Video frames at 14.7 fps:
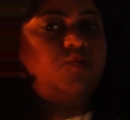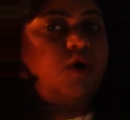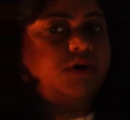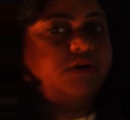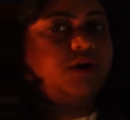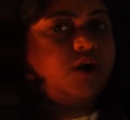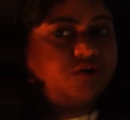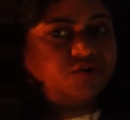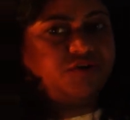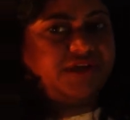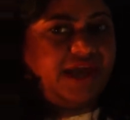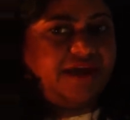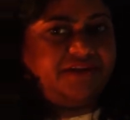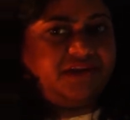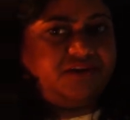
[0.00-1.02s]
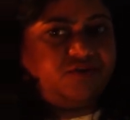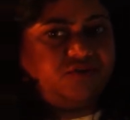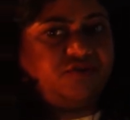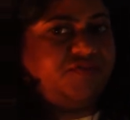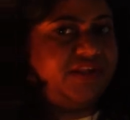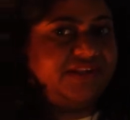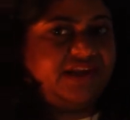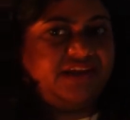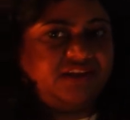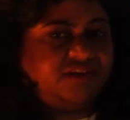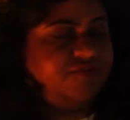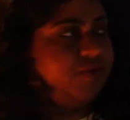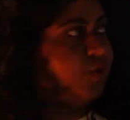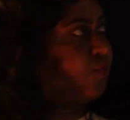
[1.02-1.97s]
what not to carry to the visa
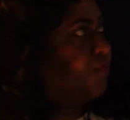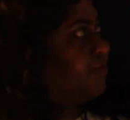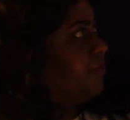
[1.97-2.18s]
interview?